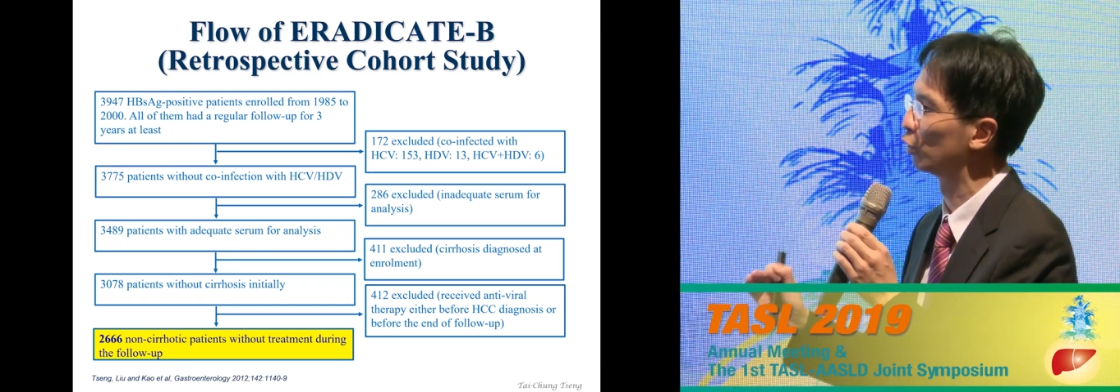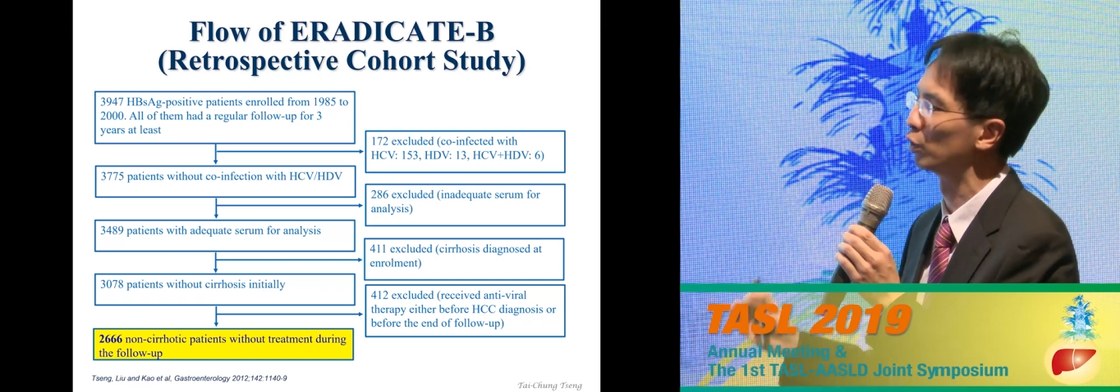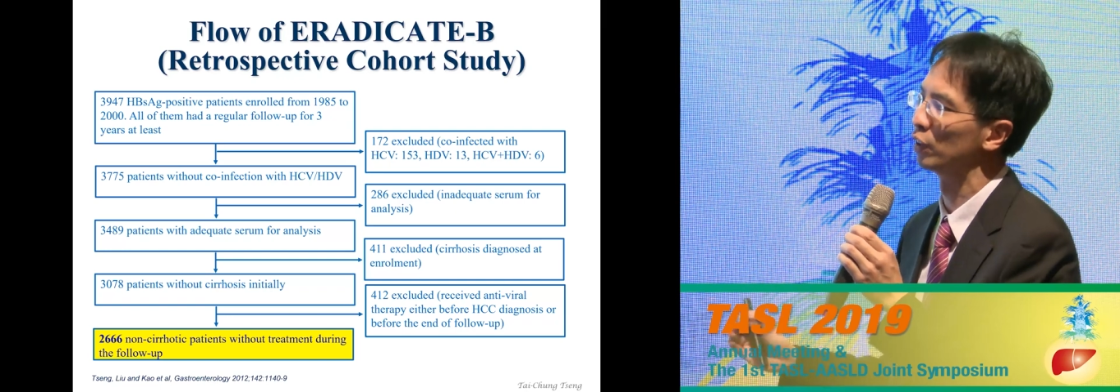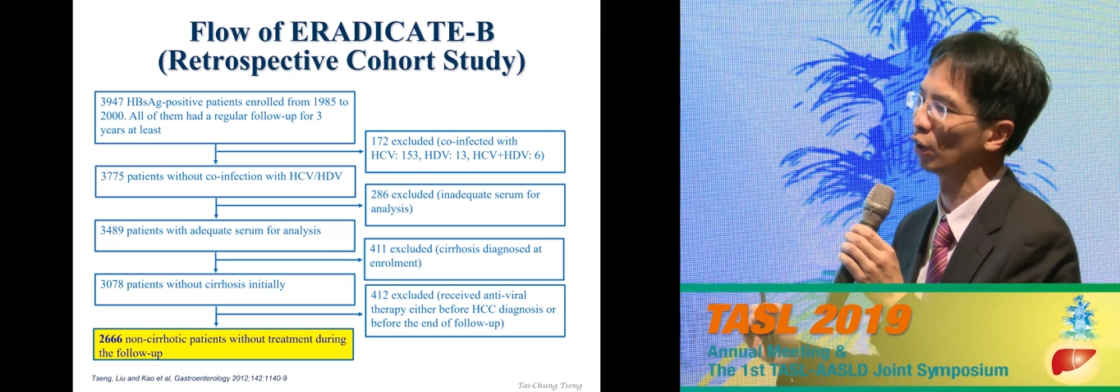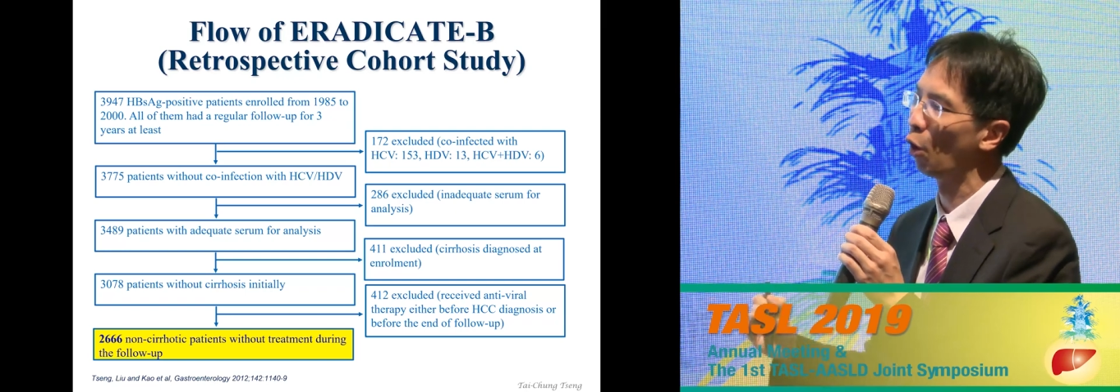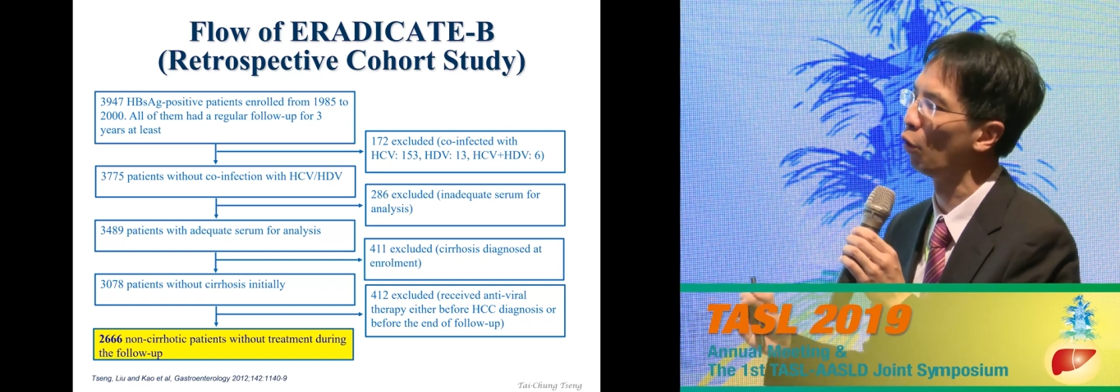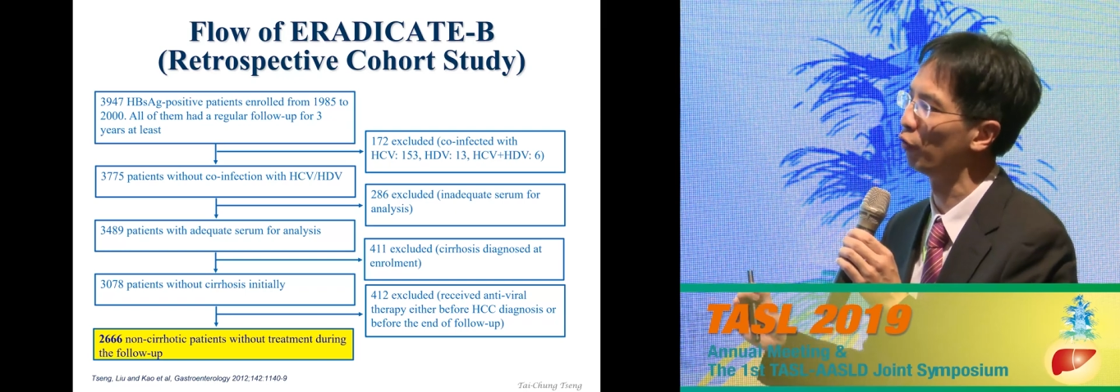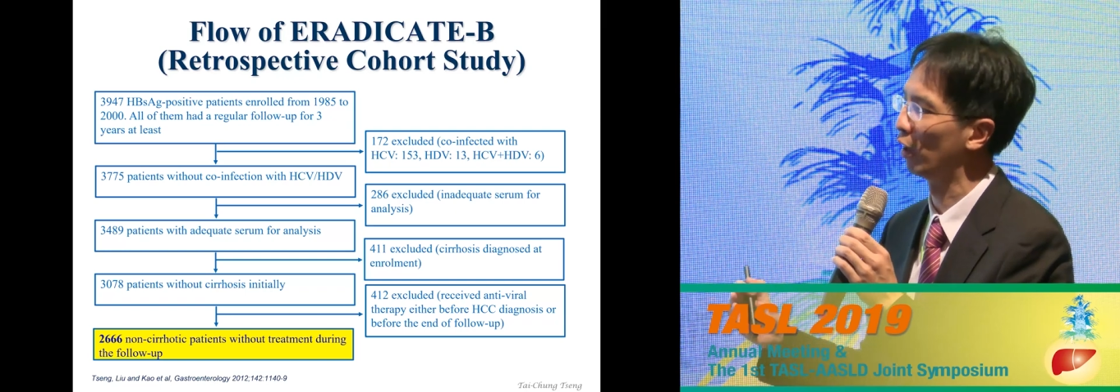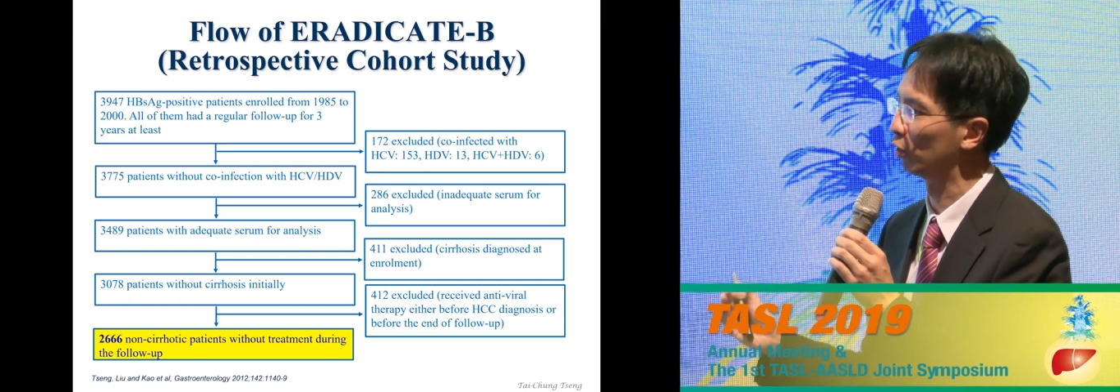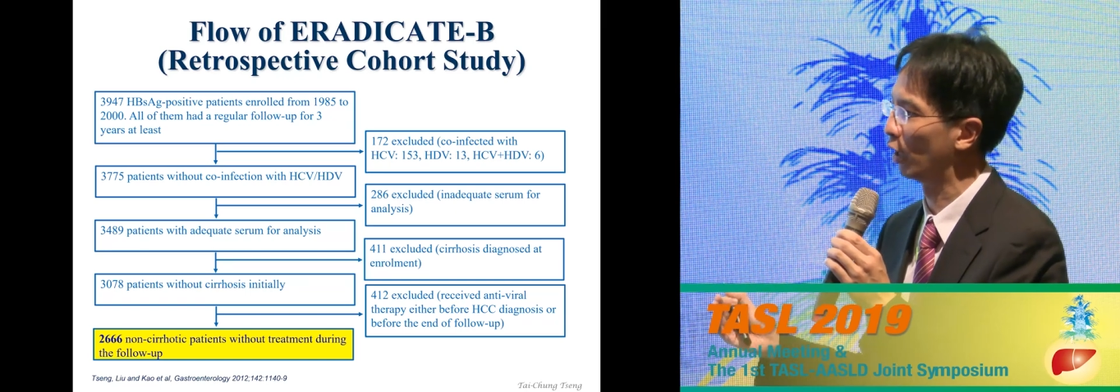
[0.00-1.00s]
during the whole
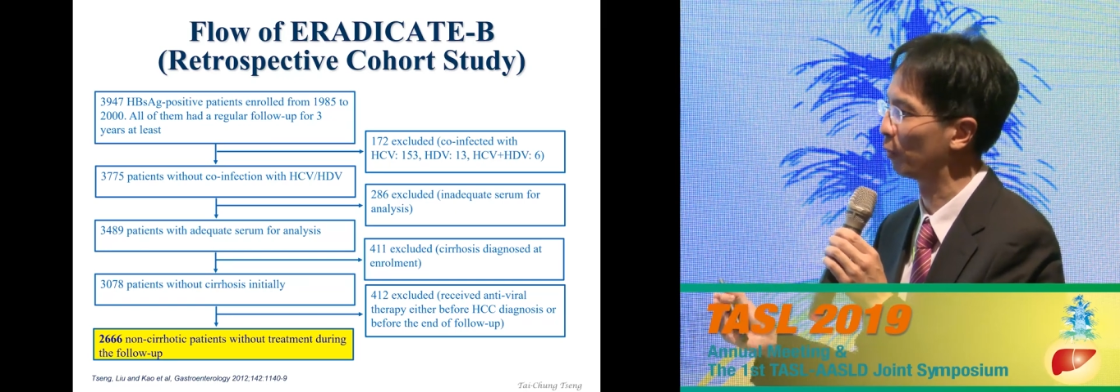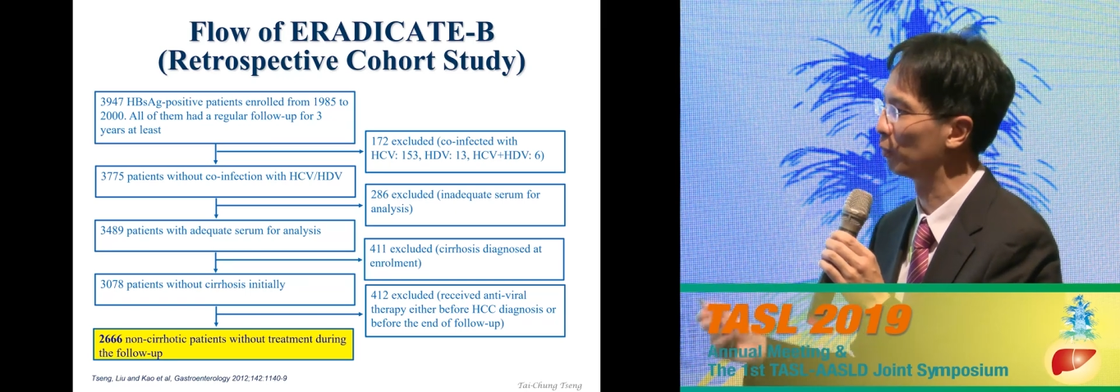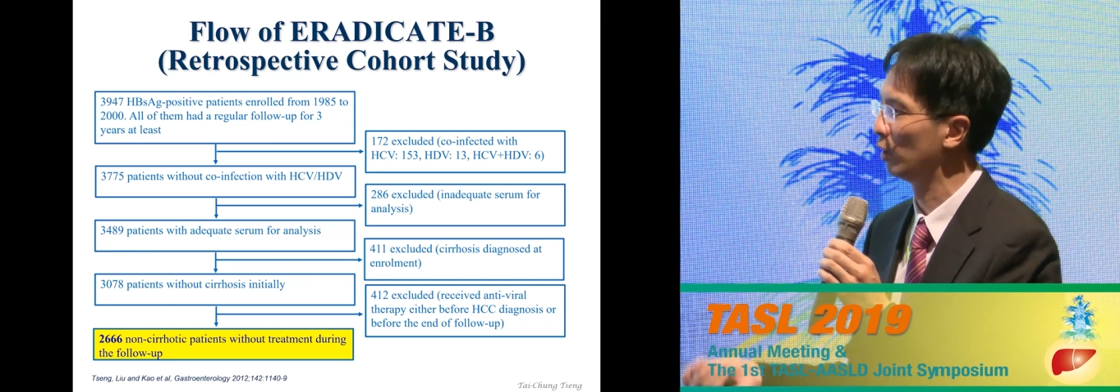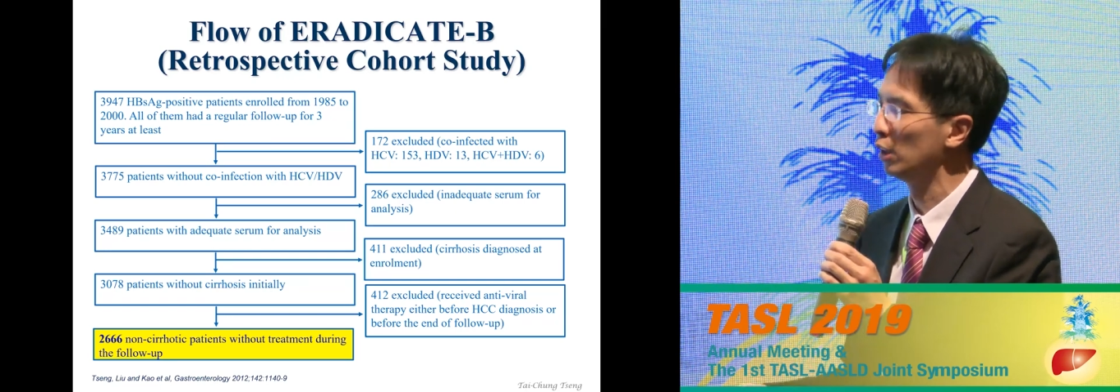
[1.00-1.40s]
follow-up.